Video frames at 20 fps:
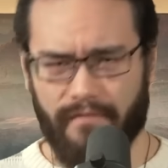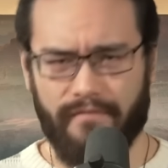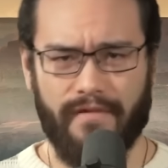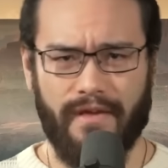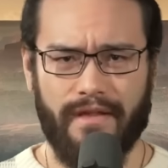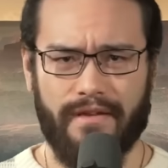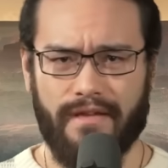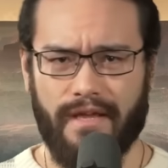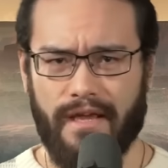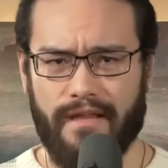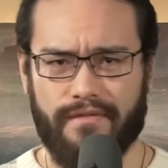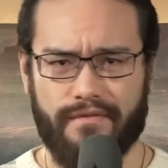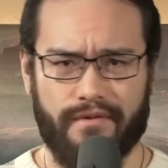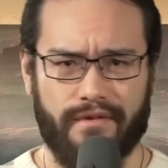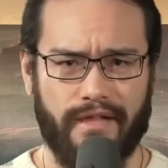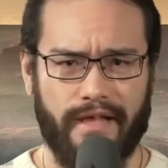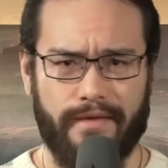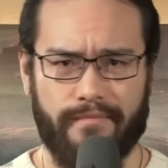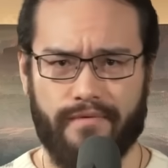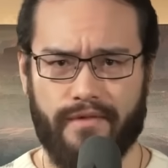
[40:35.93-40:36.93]
of Kincaid's
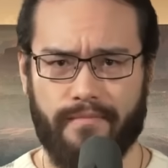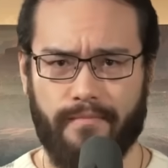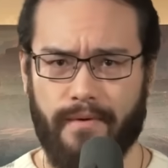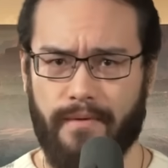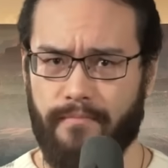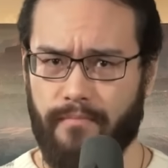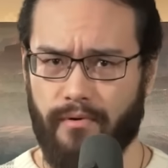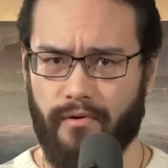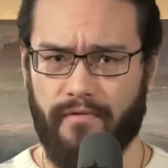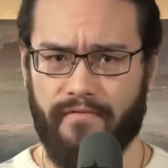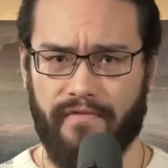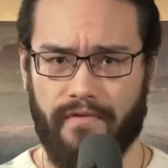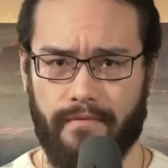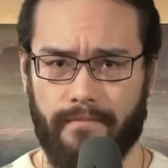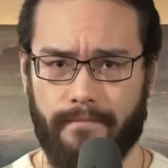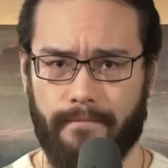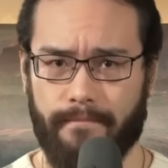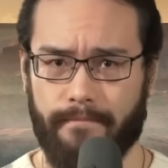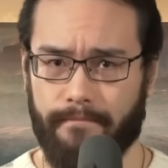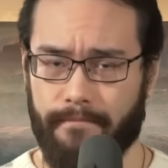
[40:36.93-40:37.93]
claims can be
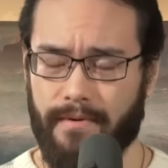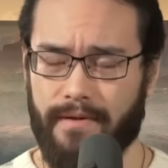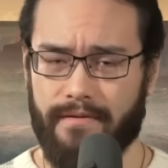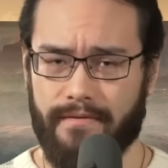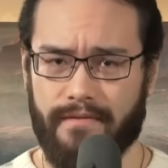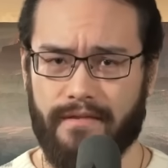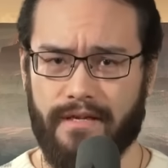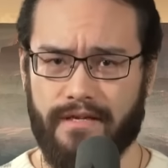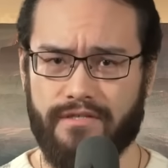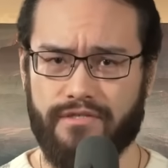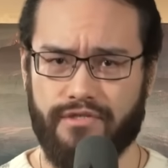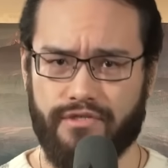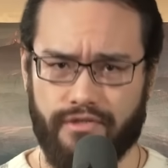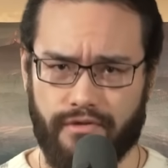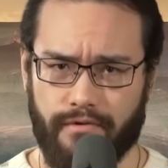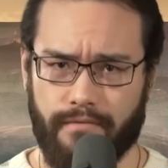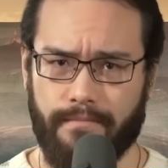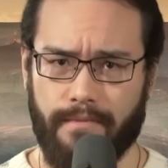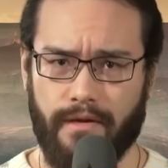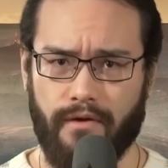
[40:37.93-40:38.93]
proven, but they
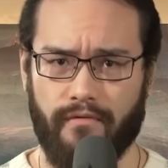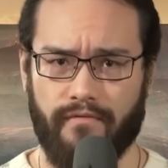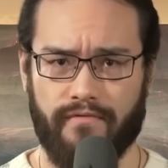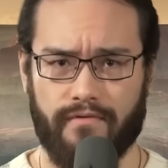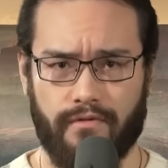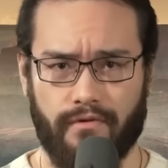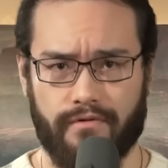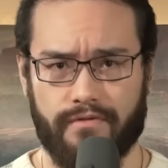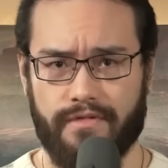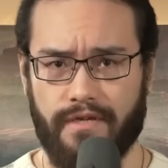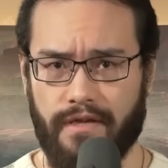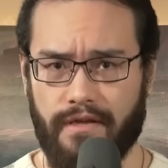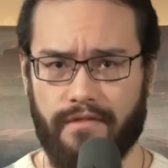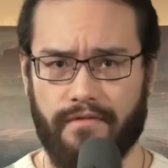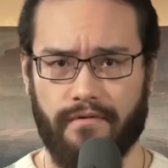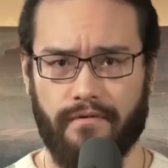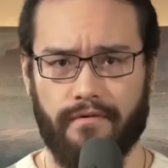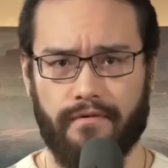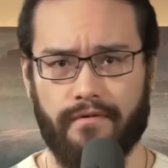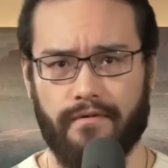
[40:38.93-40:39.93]
shouldn't be overlooked
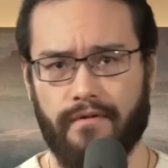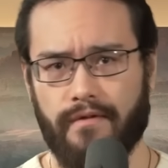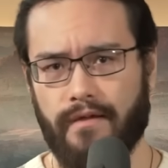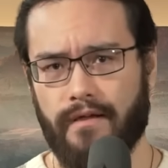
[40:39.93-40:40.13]
either.